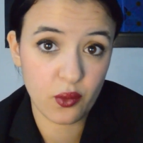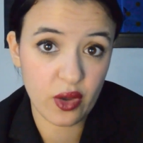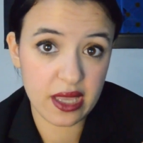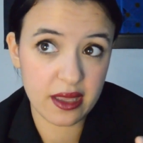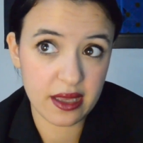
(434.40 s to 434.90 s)

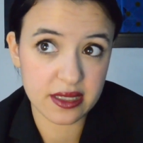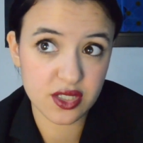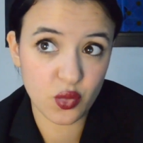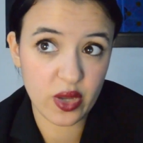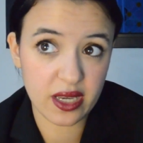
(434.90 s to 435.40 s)

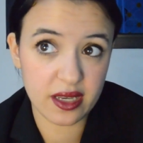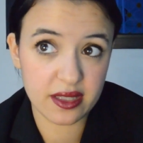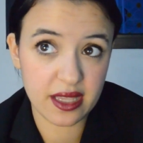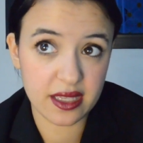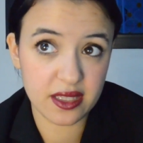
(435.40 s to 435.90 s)
as when
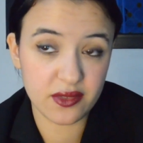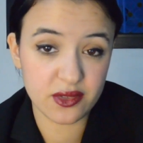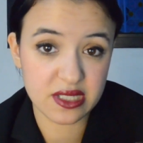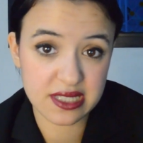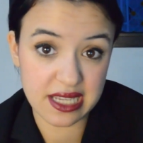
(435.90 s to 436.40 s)
they give you
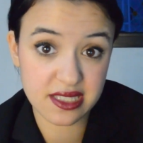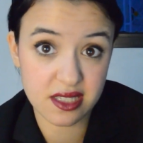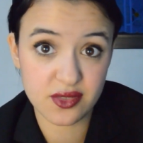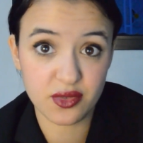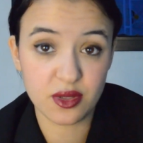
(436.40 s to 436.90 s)
the
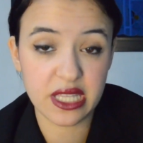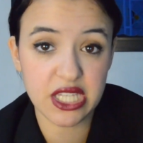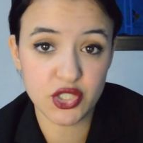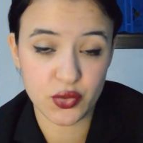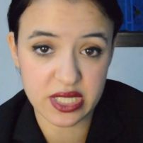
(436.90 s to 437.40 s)
successful
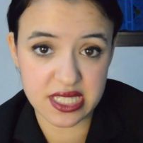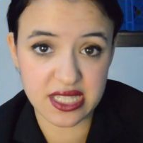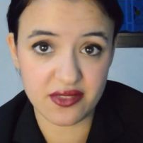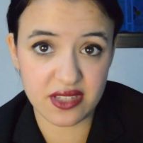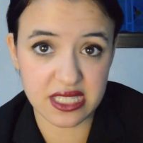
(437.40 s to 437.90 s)
entrance,
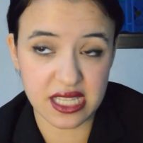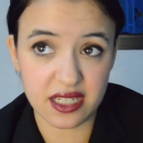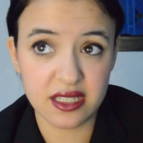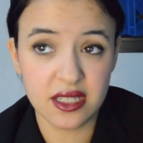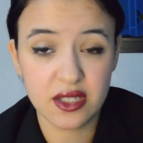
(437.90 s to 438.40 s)
the visa.
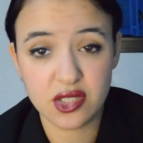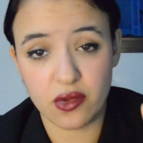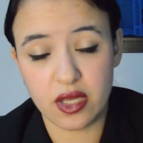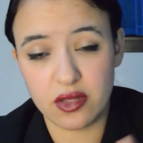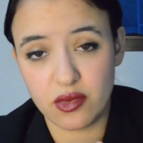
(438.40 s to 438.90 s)
So you
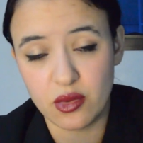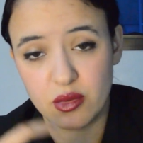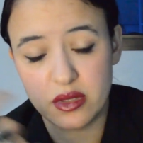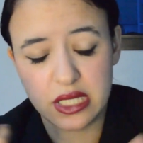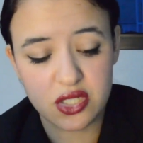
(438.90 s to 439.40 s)
need
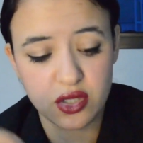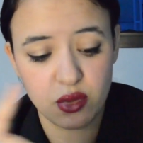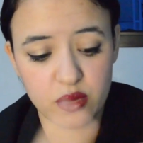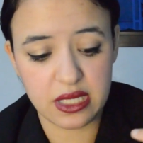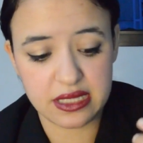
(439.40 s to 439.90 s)
to
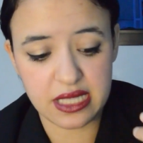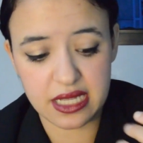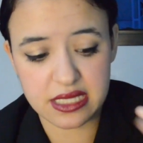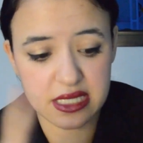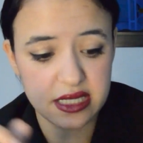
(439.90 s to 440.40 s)
show the
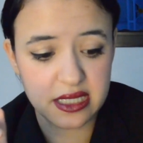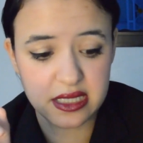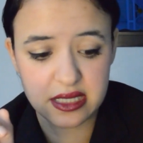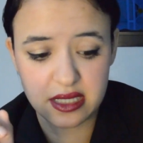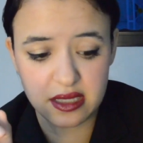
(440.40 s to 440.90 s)

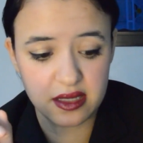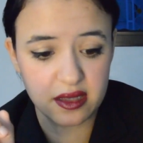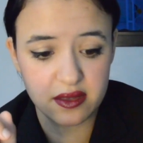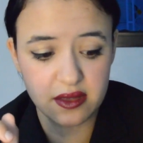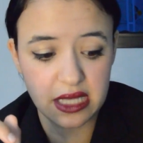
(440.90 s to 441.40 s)
taxes, the
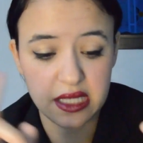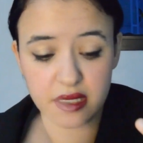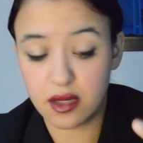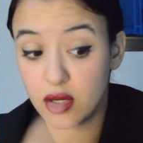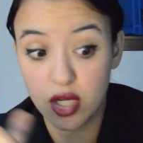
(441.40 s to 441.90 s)

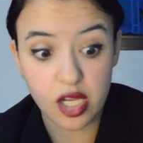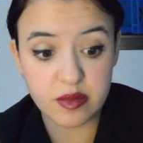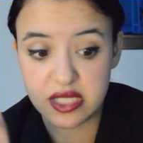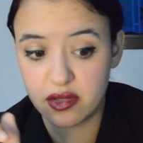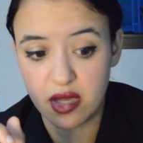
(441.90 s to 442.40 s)
incomes,
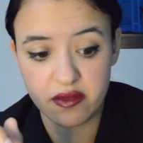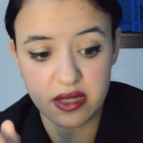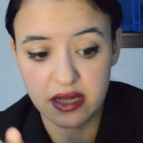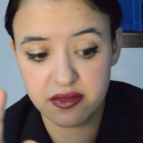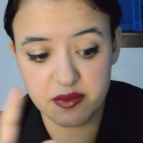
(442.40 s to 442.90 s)
that you have
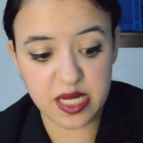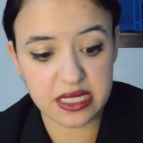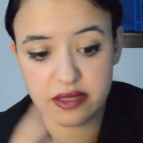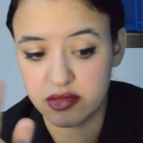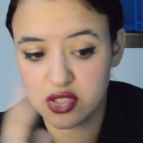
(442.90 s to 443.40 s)
enough
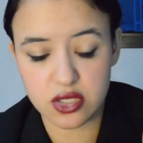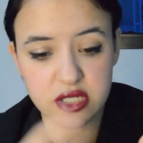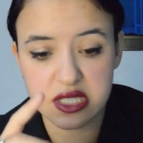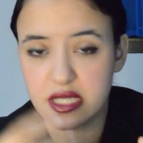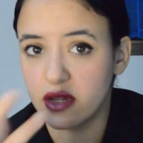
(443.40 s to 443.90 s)
money,
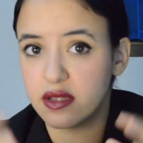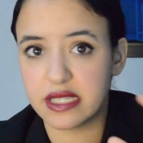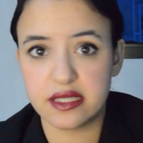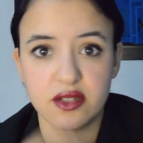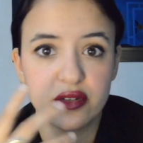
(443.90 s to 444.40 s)
resources, and all
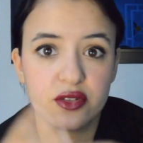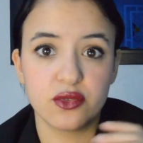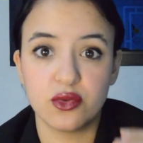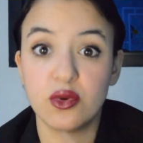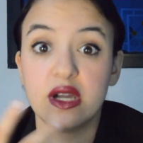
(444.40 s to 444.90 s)
that in order
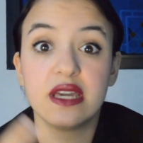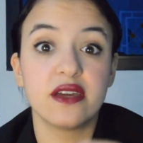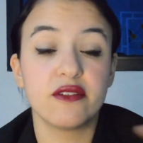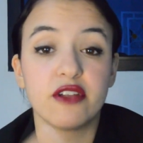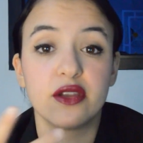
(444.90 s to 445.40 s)
to
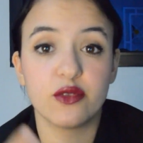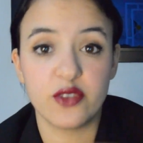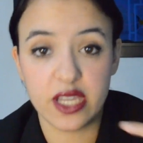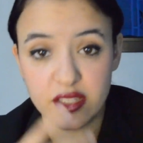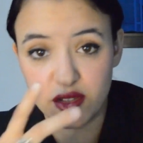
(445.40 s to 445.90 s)

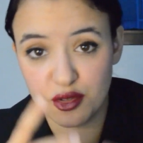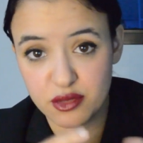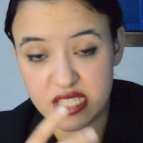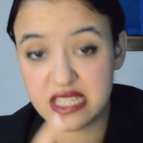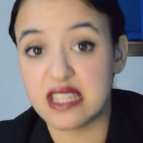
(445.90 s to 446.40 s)
renovate your
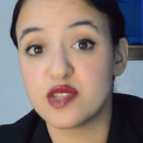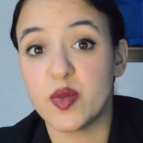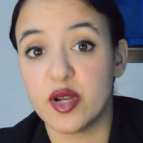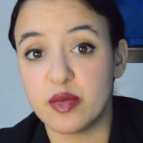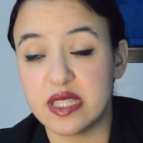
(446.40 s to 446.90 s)
residence
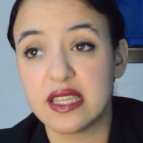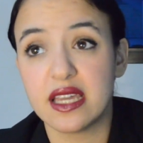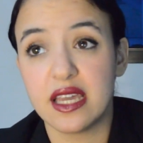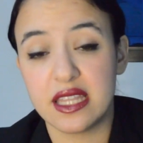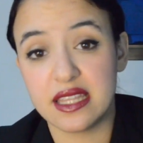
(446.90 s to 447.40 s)
permit.
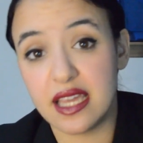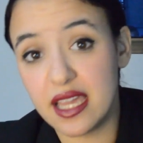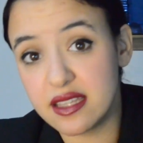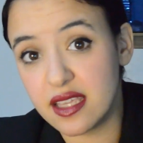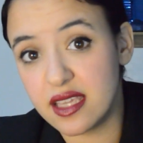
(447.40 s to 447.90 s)

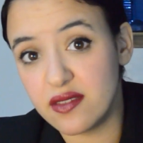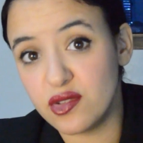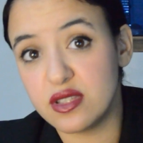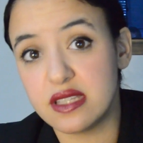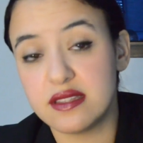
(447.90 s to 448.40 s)
Then they give you
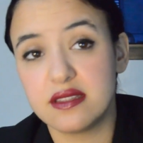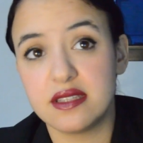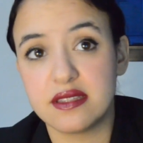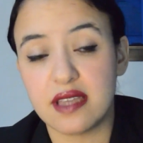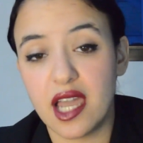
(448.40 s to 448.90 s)
the
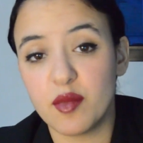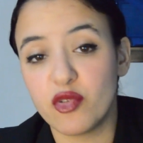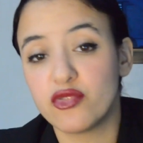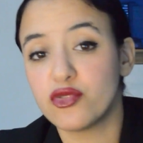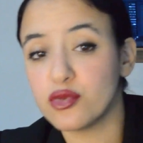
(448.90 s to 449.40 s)
time
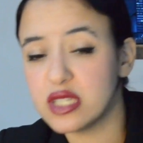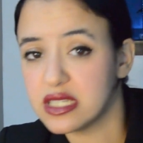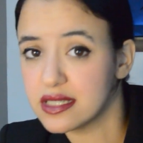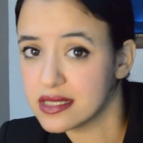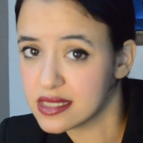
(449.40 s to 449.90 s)
of 2
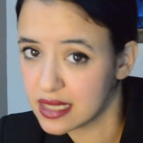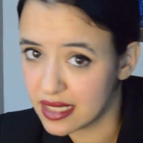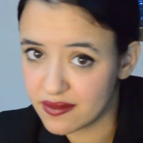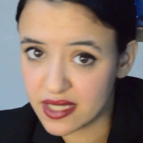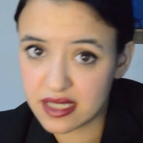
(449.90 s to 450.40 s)
years
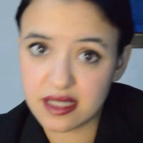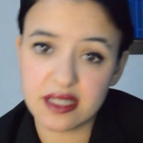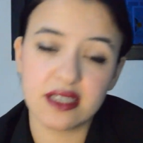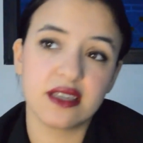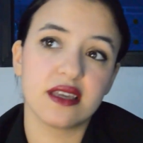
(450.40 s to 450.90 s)
living
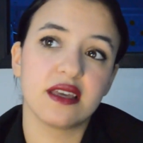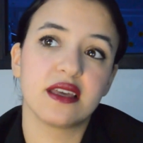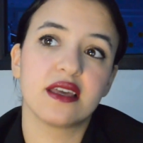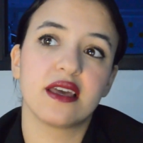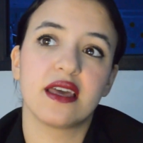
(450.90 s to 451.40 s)

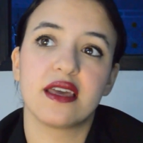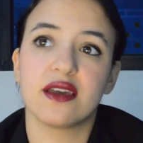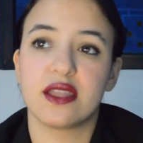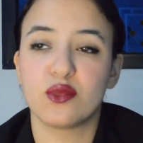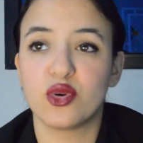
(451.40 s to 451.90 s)

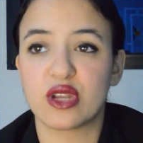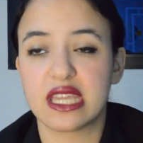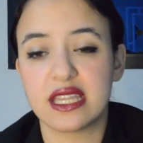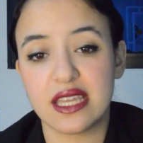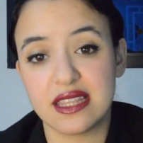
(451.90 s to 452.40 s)
and
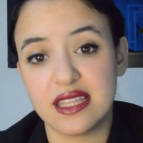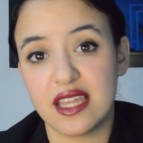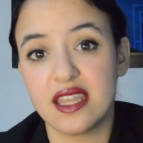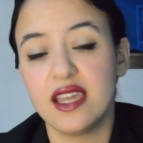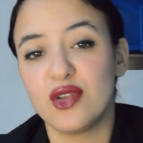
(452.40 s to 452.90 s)
working, and
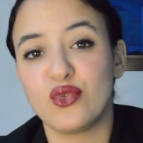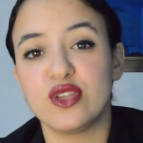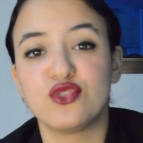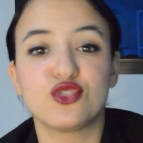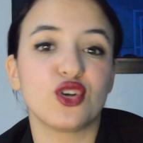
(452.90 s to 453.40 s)
then you need
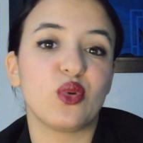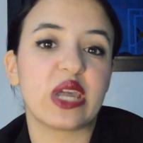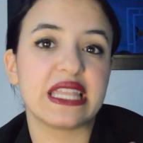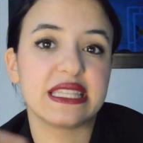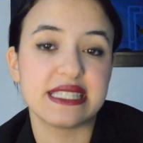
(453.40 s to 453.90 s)
to show
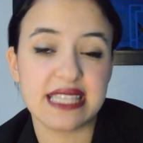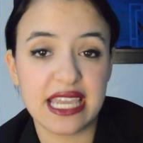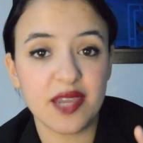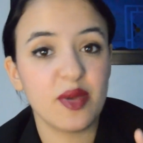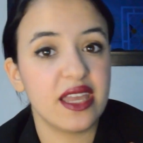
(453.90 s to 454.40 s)
again the
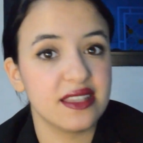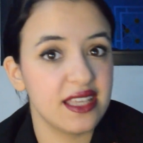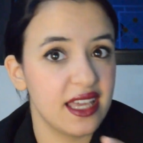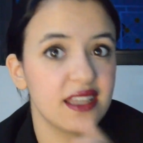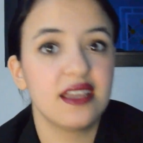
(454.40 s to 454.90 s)
same, and
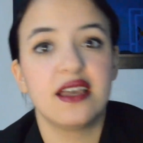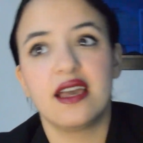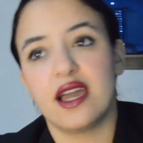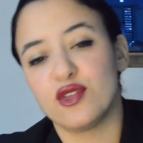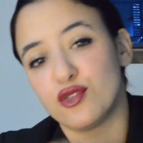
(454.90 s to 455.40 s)
then
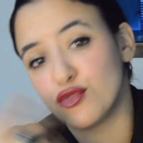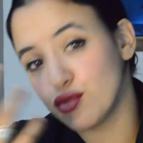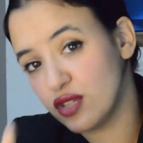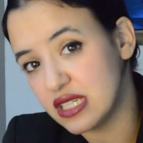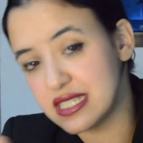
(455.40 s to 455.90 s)
another 2
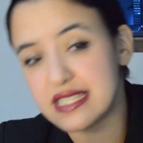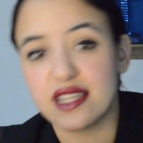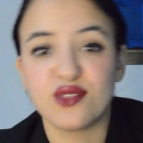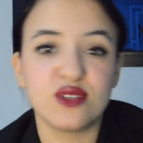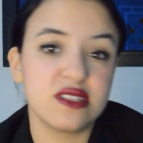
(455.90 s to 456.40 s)
years, and
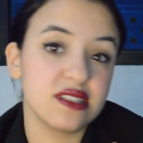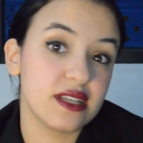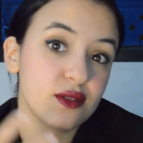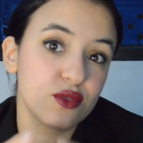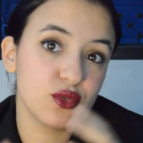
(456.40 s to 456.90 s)
you need
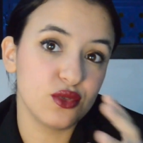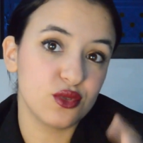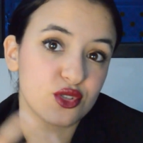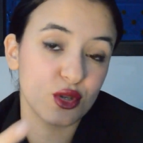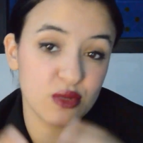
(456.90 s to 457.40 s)
to
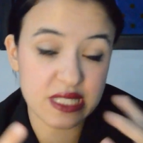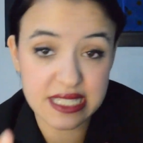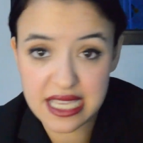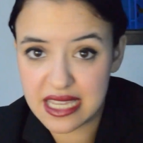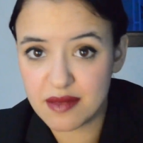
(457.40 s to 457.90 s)
show the
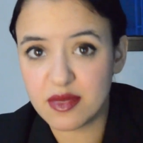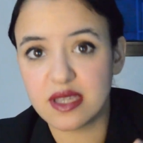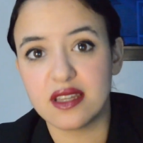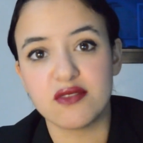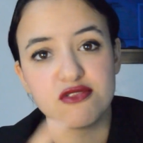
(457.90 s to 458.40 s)
same,
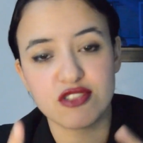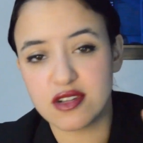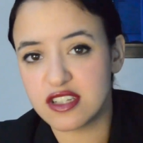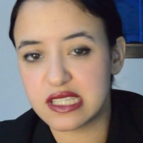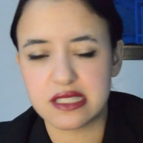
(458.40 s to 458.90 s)
enough
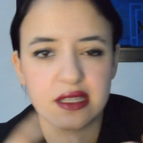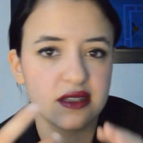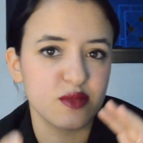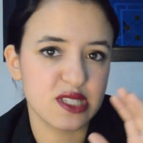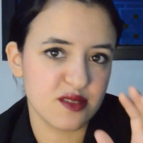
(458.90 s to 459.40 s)
resources, the
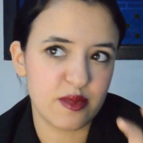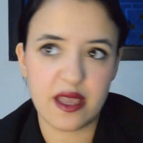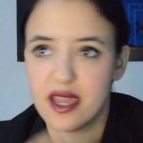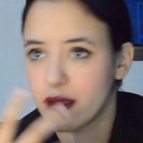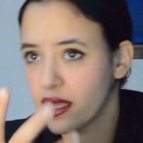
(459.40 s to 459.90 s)
business
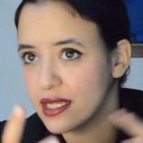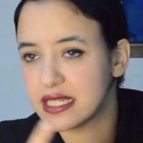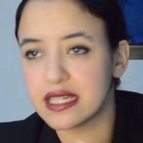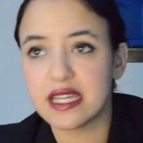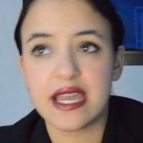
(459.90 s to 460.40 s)
plan,
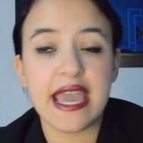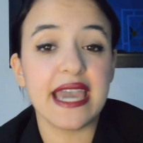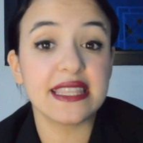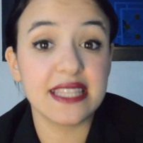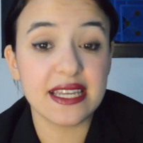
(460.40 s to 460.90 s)

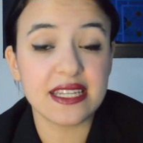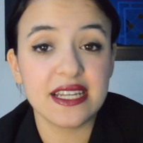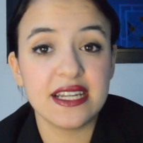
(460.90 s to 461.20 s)
and then